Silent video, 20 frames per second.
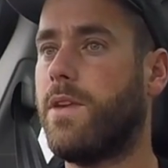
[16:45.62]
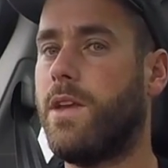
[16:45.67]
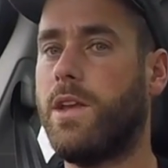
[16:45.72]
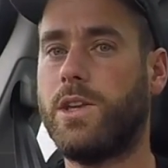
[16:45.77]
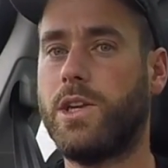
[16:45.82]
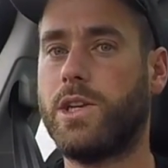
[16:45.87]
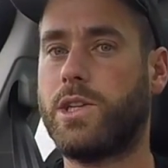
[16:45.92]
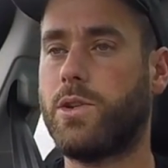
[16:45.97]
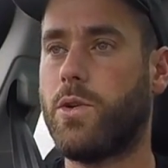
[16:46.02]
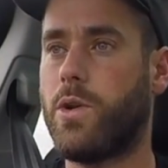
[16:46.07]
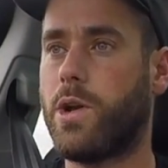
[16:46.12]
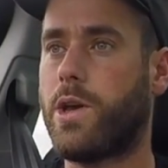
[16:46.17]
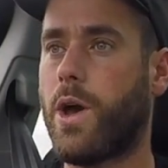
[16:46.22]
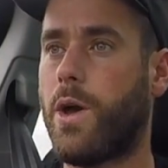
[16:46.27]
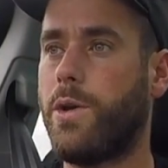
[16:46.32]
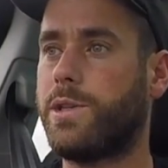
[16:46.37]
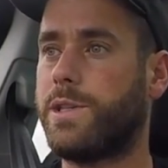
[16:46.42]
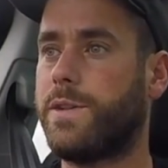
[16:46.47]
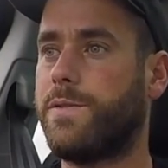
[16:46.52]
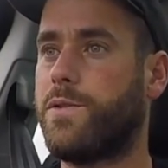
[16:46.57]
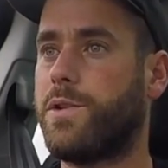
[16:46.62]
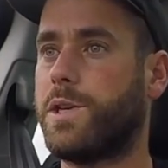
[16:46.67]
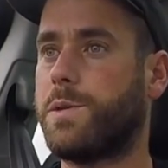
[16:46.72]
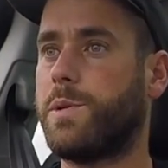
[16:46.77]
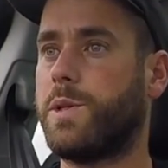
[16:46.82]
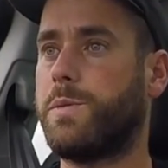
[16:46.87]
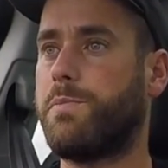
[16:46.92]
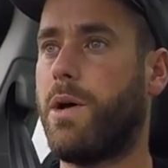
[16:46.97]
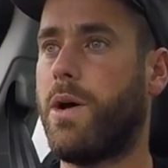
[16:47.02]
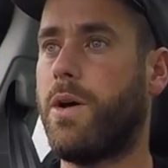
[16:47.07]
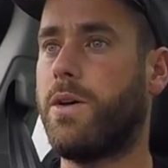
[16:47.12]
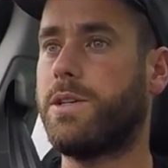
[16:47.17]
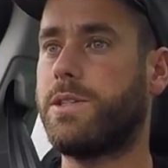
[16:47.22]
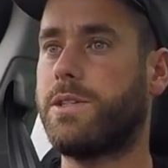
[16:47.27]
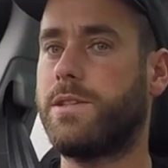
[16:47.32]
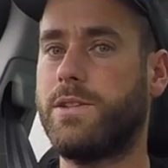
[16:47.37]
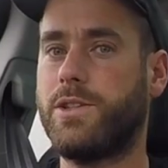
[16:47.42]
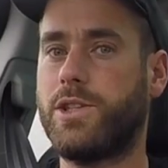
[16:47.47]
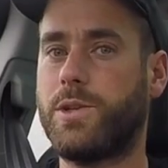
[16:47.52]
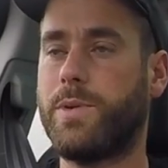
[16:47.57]
Just saw a ghost of Christmas
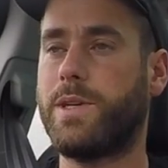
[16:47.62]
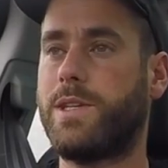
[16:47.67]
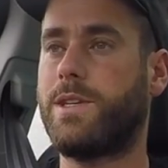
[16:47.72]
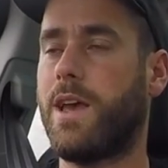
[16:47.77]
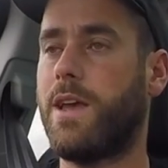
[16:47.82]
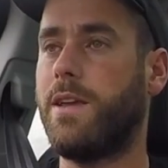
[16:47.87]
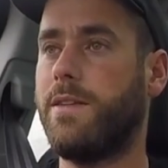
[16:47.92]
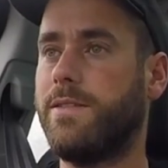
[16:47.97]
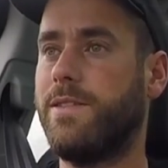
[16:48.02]
past, should we say?